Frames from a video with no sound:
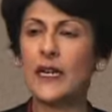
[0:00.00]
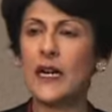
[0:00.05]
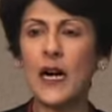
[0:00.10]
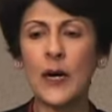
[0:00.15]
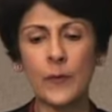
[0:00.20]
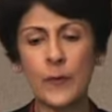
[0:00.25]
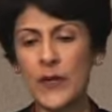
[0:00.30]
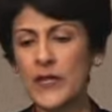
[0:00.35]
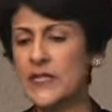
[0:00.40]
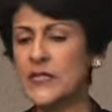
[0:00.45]

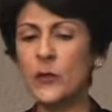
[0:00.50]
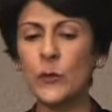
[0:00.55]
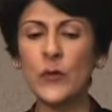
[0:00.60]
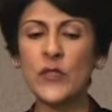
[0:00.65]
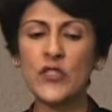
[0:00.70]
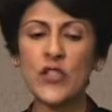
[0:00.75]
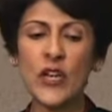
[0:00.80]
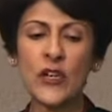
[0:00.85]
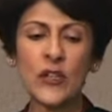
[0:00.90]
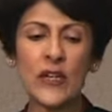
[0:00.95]
A person
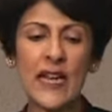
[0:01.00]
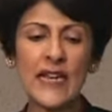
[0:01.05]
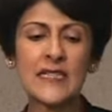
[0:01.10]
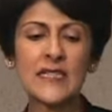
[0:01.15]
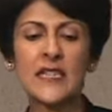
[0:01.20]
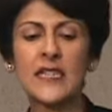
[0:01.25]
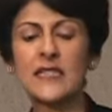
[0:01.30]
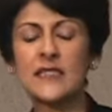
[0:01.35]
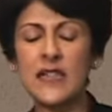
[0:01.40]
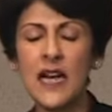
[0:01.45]
with
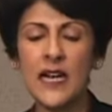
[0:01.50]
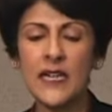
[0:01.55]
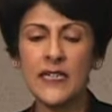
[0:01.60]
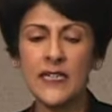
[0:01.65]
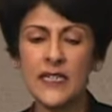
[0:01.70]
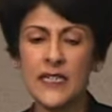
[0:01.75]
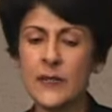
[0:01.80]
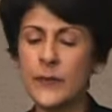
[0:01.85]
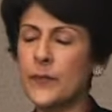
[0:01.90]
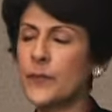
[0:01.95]
generalized
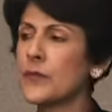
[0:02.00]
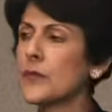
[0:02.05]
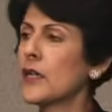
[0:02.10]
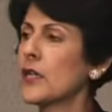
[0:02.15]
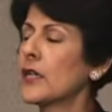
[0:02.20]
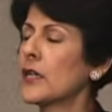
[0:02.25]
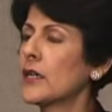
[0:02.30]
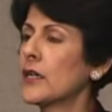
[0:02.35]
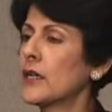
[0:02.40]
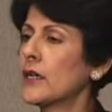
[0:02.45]
anxiety
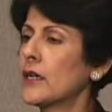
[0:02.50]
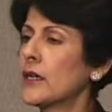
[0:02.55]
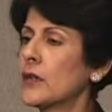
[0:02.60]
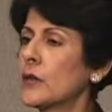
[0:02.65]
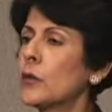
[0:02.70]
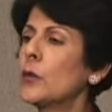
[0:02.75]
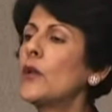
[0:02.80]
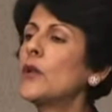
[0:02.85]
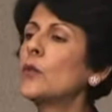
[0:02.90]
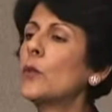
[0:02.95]

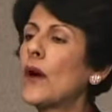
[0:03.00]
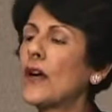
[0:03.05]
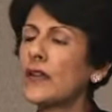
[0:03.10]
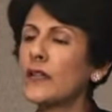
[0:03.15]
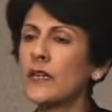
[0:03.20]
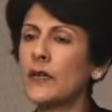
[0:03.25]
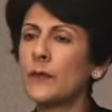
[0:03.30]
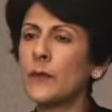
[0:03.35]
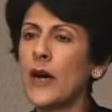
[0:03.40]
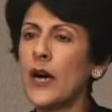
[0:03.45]
will
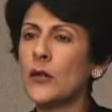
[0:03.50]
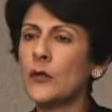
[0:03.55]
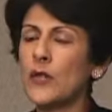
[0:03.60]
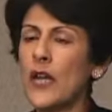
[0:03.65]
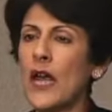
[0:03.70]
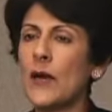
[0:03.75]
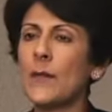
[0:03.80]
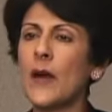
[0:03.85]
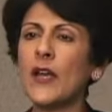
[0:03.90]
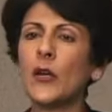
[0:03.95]
worry about,
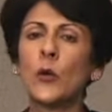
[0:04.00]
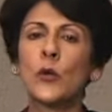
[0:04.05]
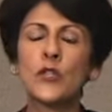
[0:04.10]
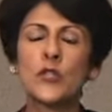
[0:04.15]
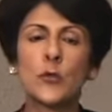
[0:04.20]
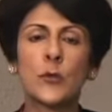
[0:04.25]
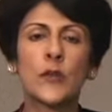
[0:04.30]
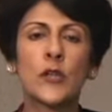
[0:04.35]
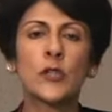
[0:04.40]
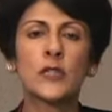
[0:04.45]
am I going
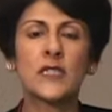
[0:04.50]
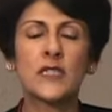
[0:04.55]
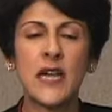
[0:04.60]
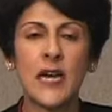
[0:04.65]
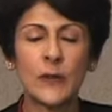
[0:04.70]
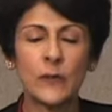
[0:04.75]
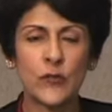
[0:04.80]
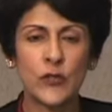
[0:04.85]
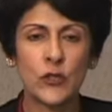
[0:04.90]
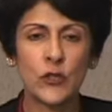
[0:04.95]
to be on
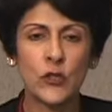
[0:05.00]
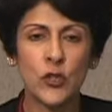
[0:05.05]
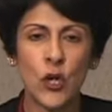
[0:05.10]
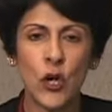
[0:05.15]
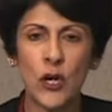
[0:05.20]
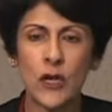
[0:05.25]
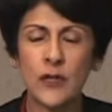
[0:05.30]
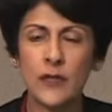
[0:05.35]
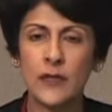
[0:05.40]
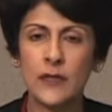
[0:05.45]
time for the
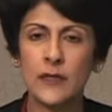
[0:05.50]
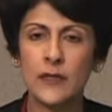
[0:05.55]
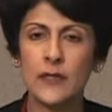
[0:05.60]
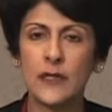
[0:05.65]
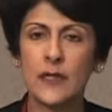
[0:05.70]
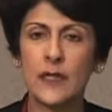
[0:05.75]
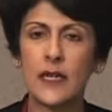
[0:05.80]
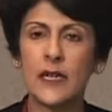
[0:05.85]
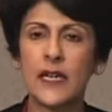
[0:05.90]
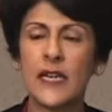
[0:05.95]
talk?
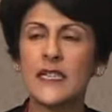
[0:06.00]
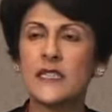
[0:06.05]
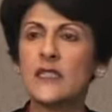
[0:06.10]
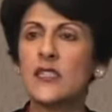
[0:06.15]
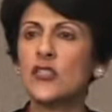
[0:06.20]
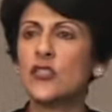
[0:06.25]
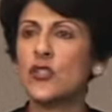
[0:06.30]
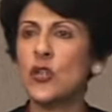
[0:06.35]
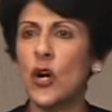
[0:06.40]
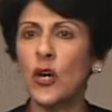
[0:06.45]
is
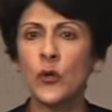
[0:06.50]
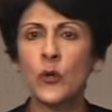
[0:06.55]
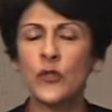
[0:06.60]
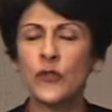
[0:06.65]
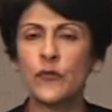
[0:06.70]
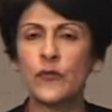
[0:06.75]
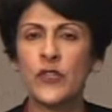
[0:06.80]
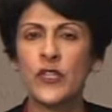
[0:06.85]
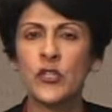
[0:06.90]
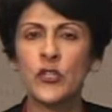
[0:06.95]
this talk going
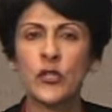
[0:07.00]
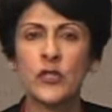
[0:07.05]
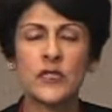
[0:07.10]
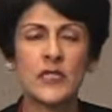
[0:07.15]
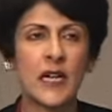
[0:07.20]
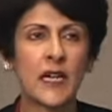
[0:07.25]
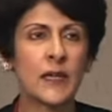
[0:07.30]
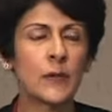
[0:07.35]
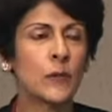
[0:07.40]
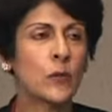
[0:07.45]
to finish on
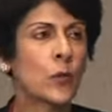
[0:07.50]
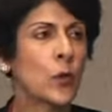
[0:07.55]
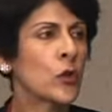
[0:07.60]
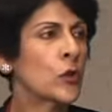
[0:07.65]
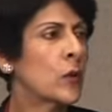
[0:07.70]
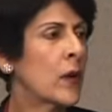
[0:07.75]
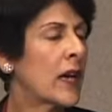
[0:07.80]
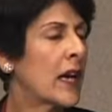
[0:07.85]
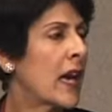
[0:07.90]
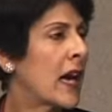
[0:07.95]
time? What
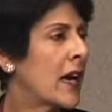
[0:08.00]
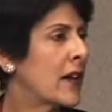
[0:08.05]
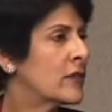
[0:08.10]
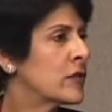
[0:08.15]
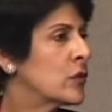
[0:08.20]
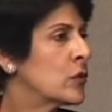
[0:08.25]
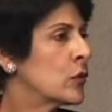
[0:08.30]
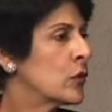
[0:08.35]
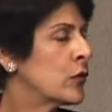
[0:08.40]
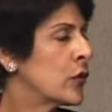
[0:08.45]
do I have
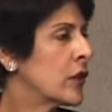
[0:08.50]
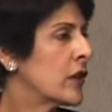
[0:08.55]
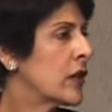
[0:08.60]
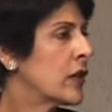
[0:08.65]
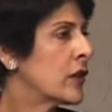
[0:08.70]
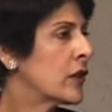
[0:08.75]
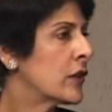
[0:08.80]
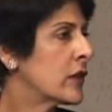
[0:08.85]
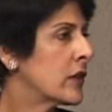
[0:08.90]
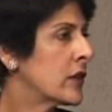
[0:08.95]
to do for
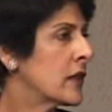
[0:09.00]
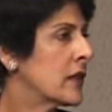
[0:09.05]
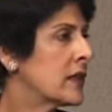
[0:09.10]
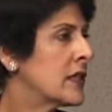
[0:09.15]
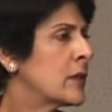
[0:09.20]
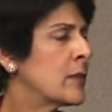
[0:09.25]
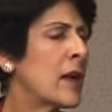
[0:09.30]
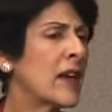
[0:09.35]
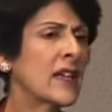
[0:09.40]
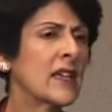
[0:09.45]
dinner?
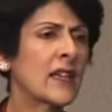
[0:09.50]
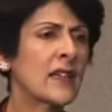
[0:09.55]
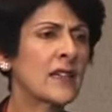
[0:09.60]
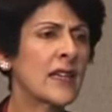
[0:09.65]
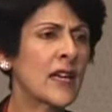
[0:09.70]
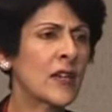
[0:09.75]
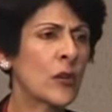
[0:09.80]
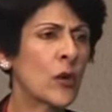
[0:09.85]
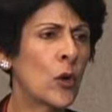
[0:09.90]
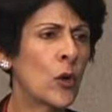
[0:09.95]
Did my kid
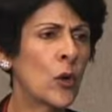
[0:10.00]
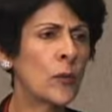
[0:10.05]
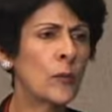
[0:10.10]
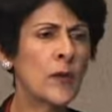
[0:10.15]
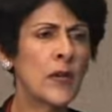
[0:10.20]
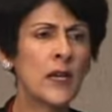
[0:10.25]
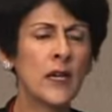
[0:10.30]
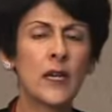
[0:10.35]
get home?